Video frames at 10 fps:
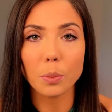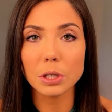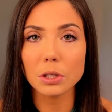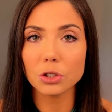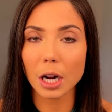
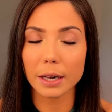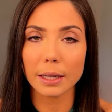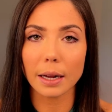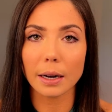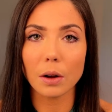Please check
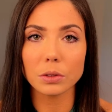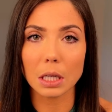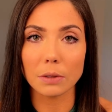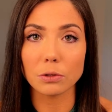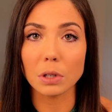that out
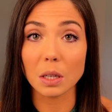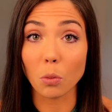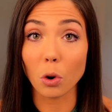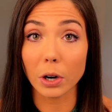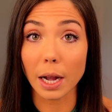if you need
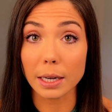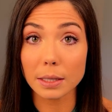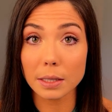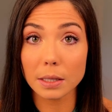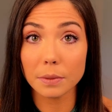more
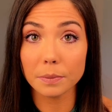guidance.